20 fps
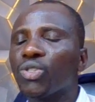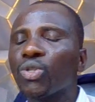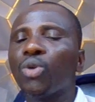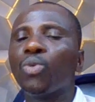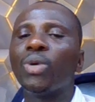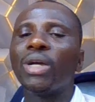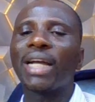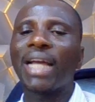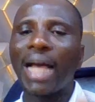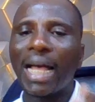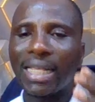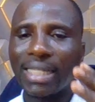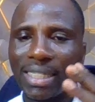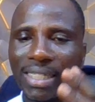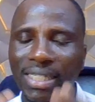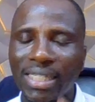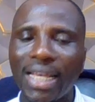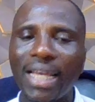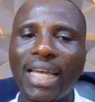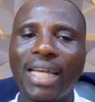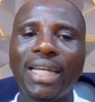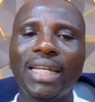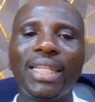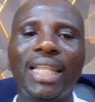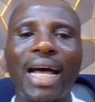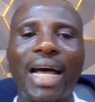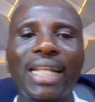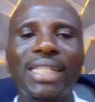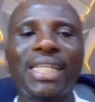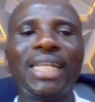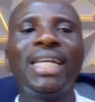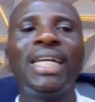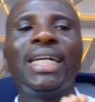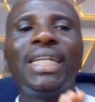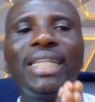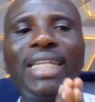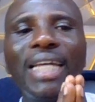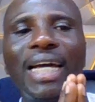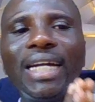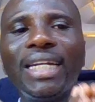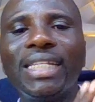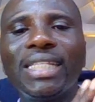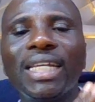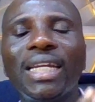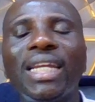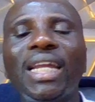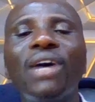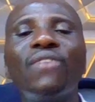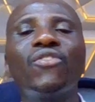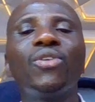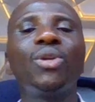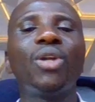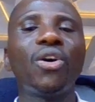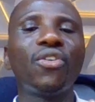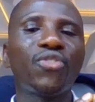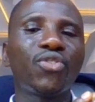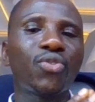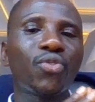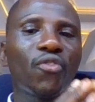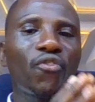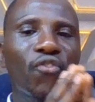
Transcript: So we can say that there is a level of